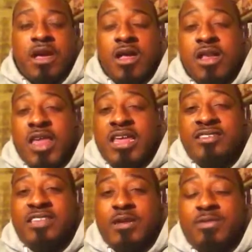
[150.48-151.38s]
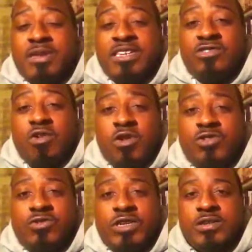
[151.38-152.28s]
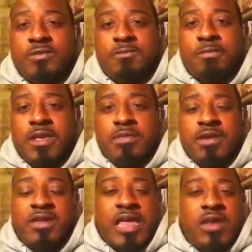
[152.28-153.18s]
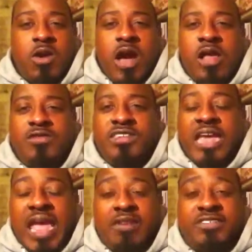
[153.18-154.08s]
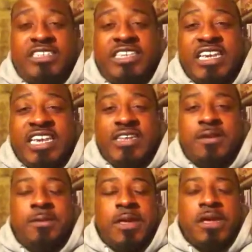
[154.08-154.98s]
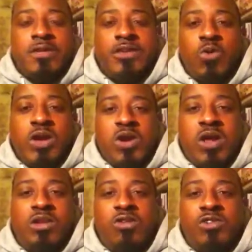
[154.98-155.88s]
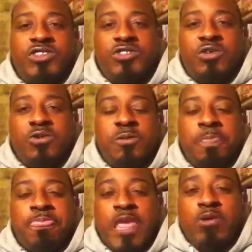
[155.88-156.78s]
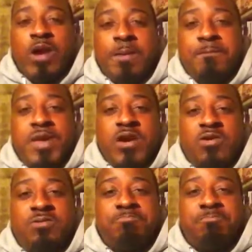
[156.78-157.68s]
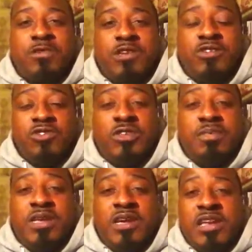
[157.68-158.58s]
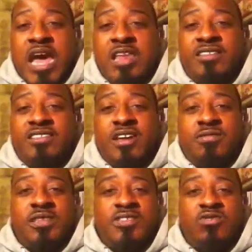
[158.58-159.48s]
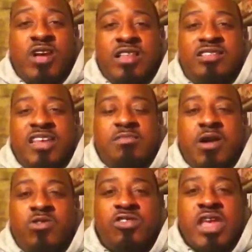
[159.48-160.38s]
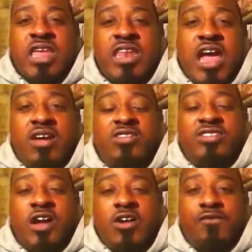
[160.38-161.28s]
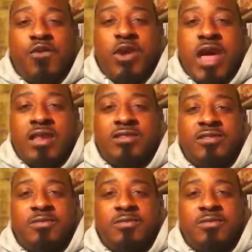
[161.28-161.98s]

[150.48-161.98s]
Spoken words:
Another example is grocery, because I know all of us have to eat. So we go in the grocery store, and where milk used to be $1 and something, $2 at the most, now you're talking $4.